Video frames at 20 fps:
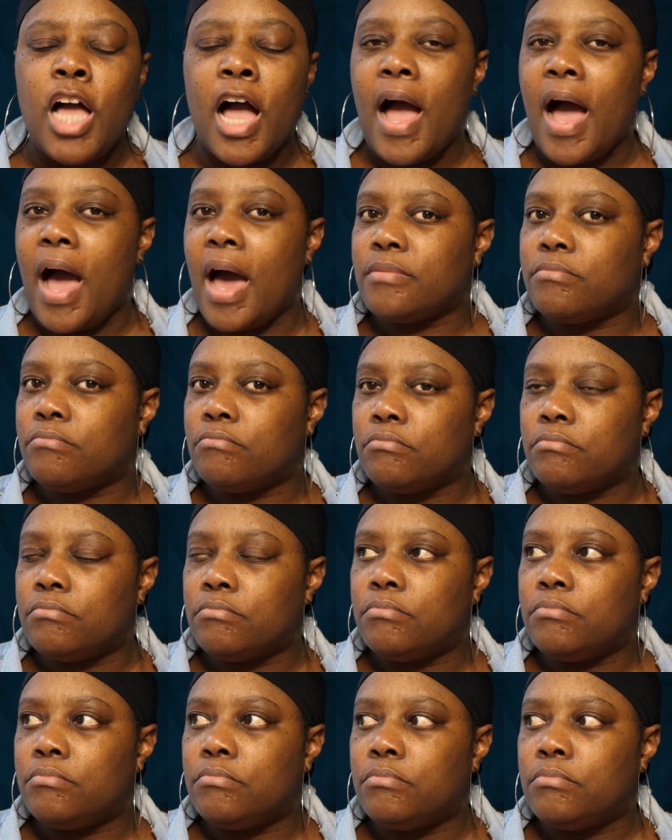How?
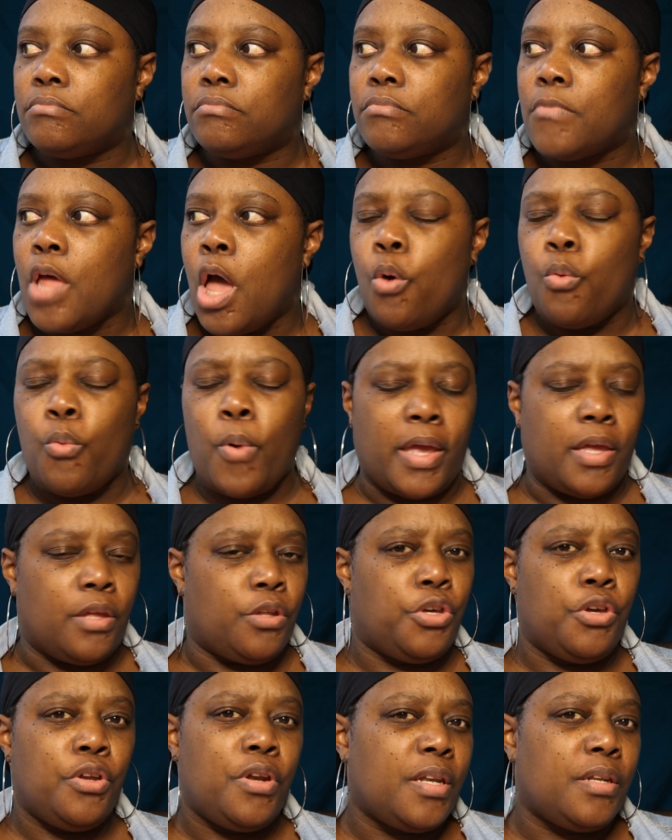Wait,
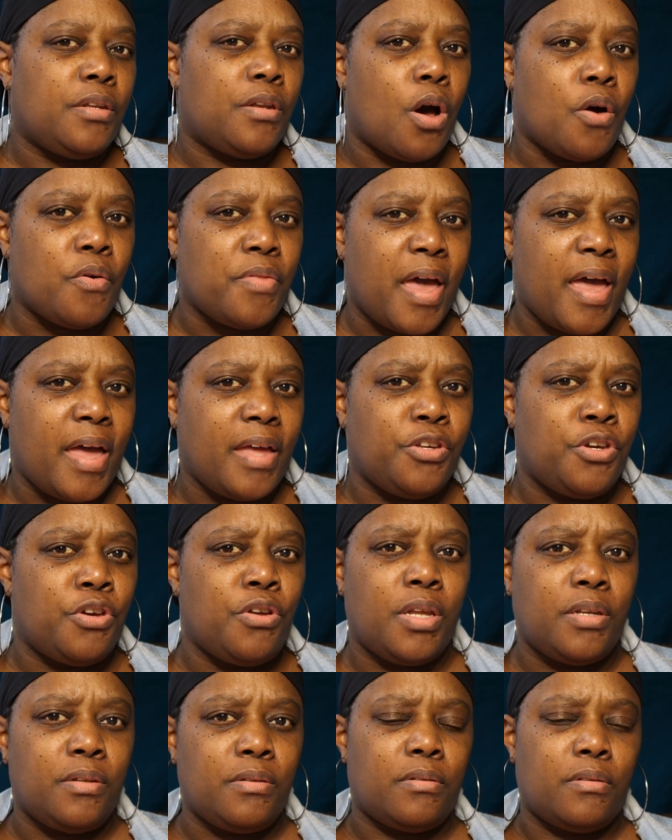you didn't know that? You
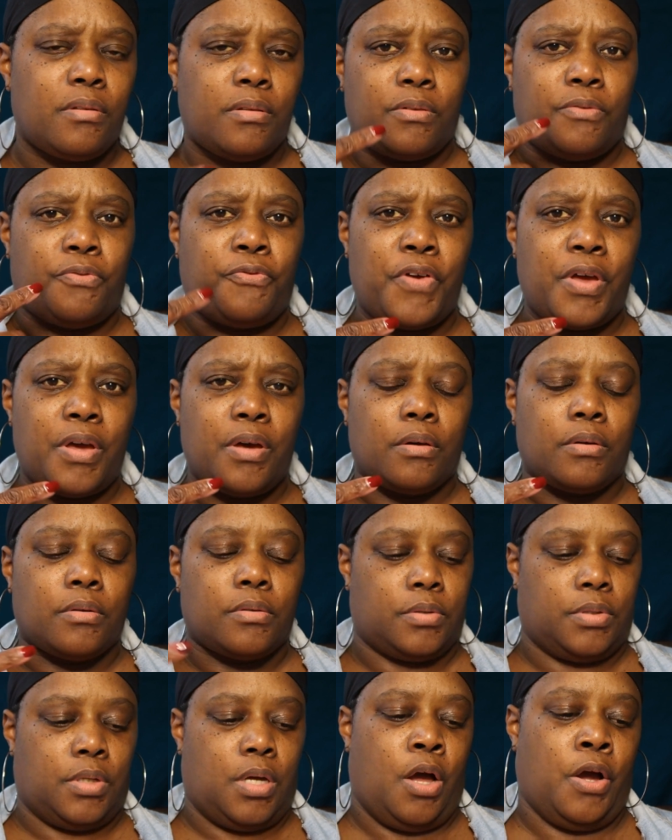didn't feel...
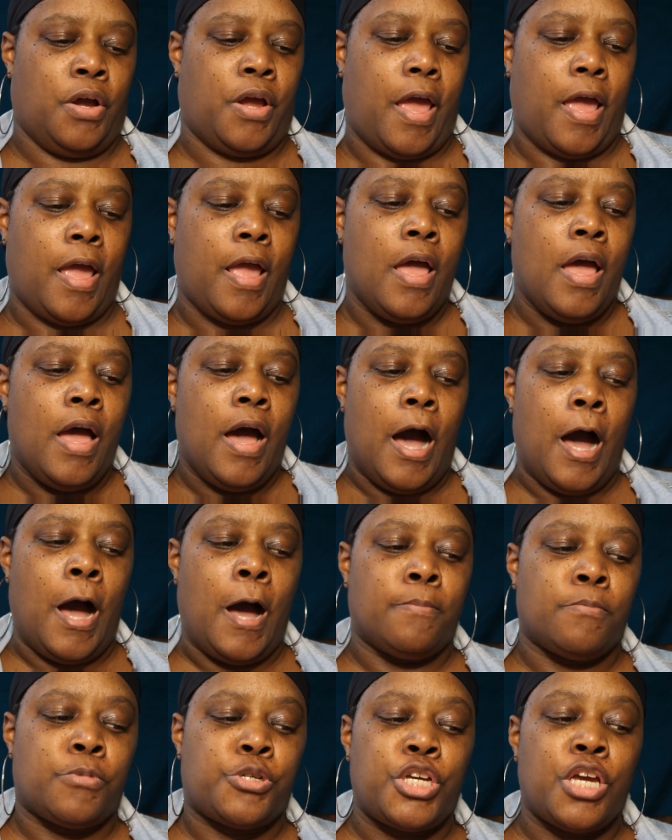Okay.
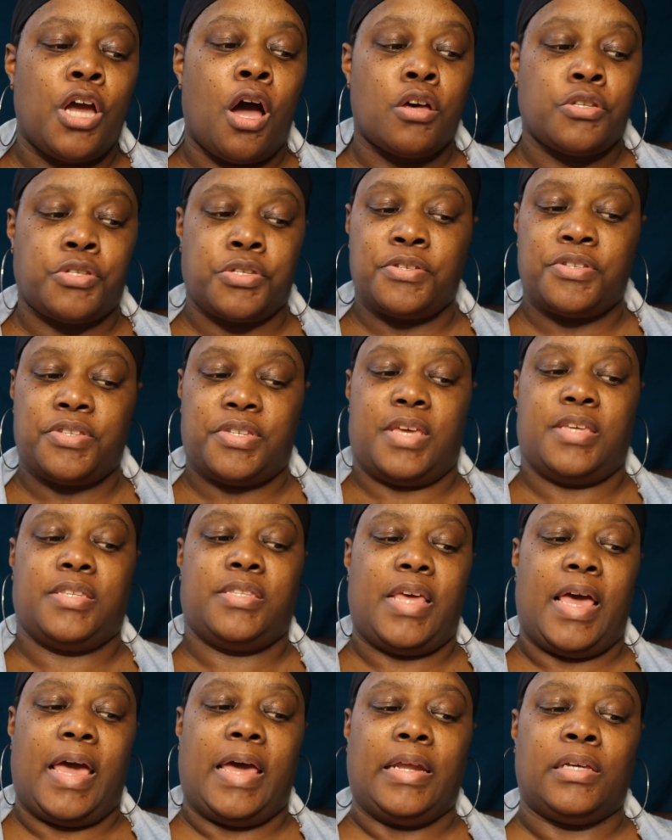She also says
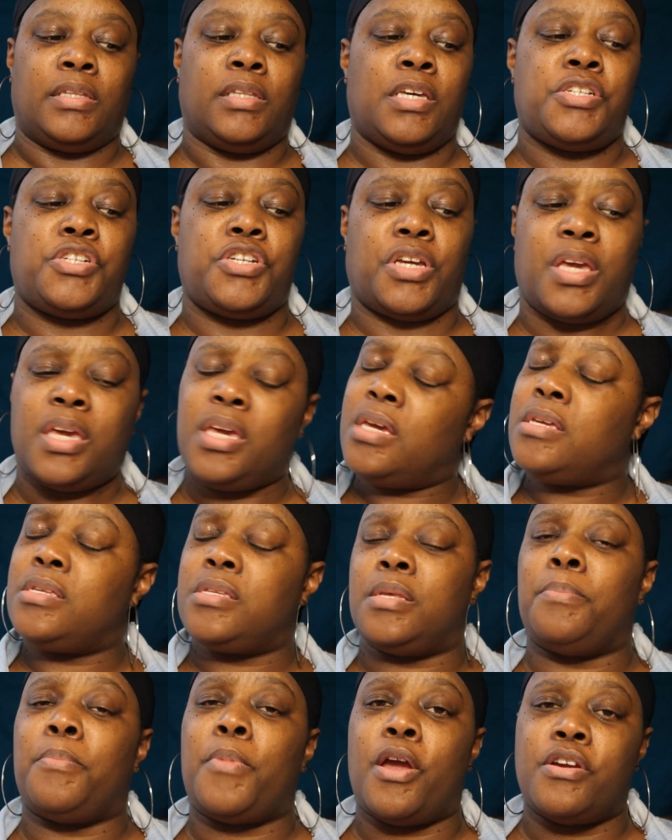that Alicia
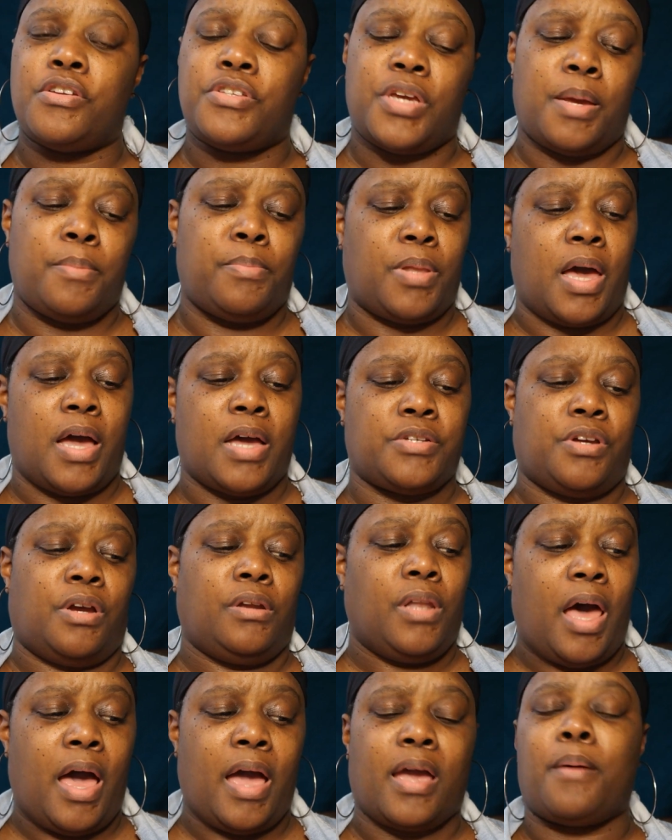Keys and Mary J. Blige are
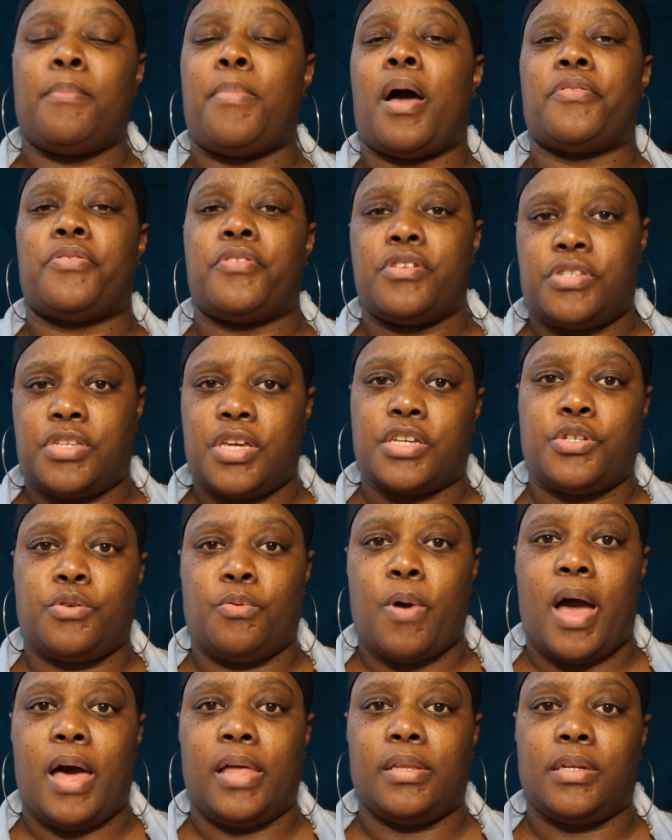lying about their
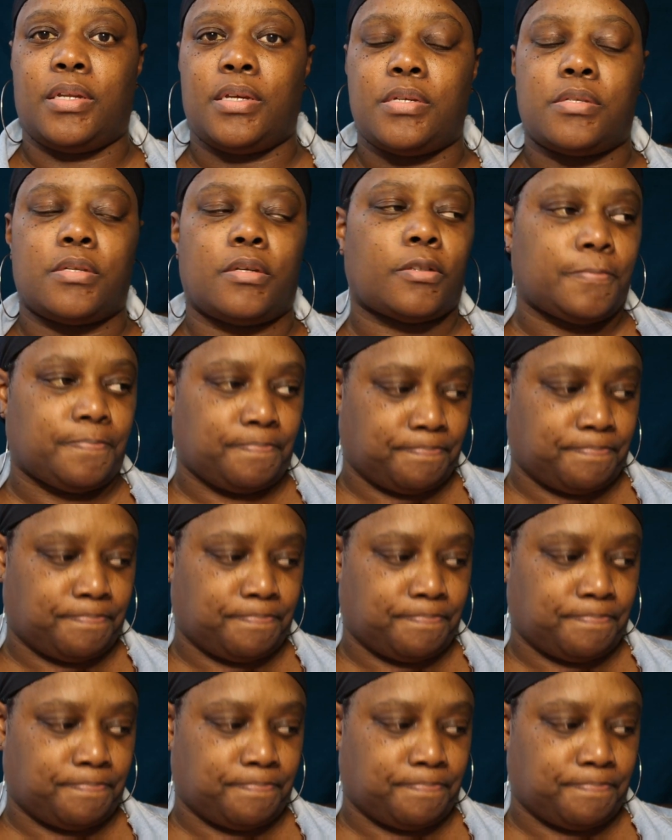sexualities.